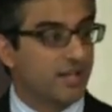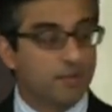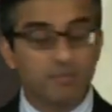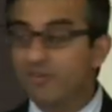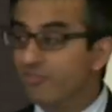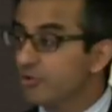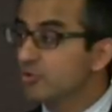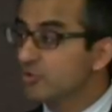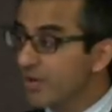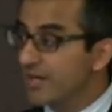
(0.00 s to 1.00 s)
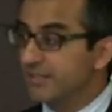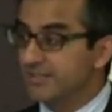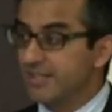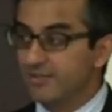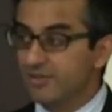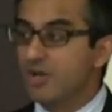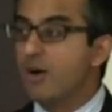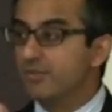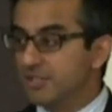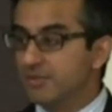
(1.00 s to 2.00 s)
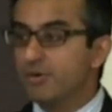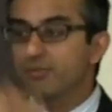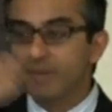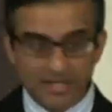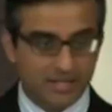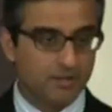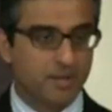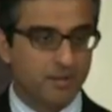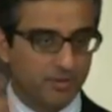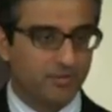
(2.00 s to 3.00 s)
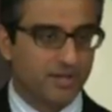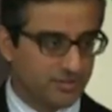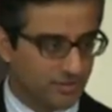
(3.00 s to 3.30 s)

A number of whose works then are commented upon by later people, right?